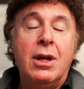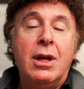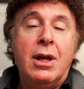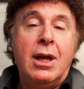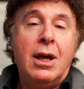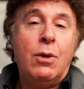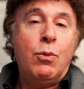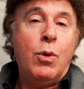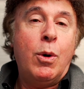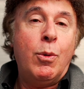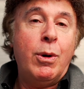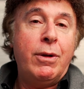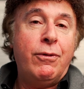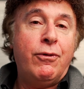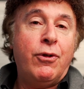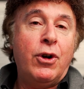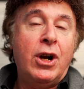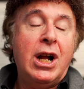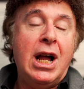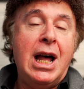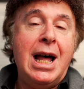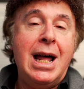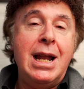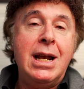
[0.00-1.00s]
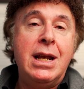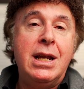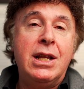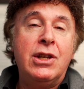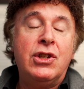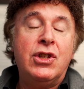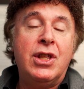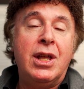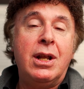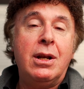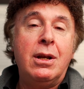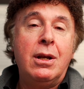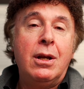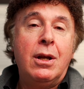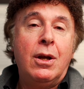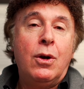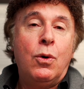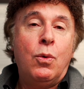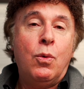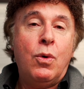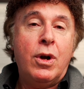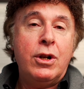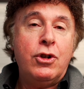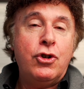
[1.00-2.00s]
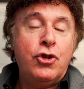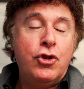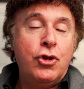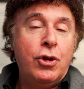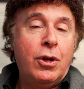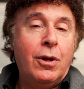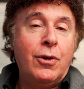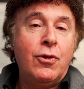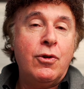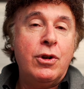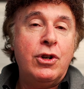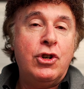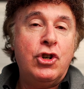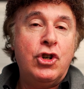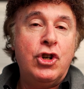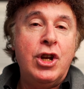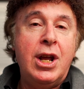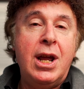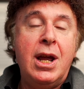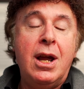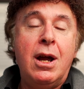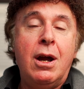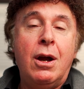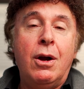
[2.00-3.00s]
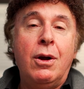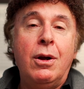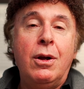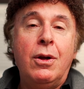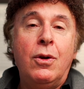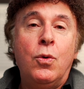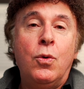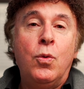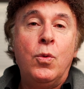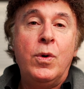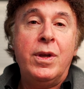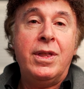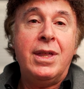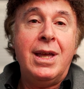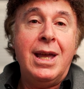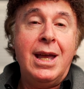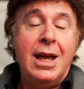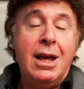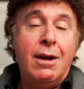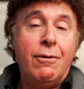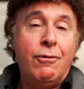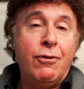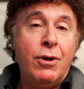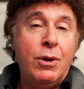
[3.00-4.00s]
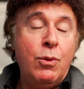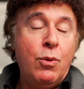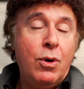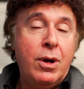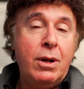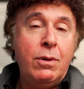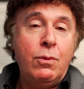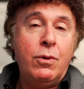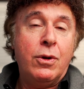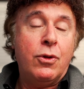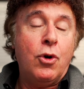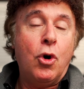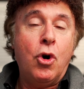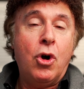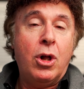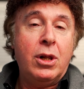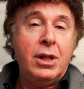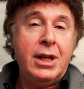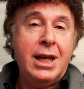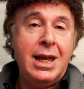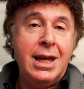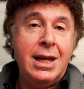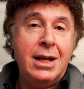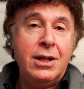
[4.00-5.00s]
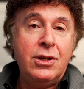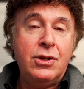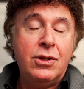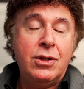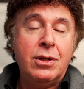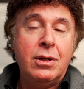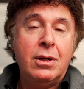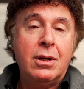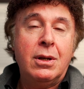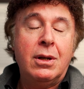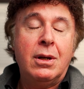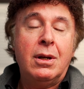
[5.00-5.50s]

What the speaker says: And what we've forgotten is that what children share with everyone, with all kids,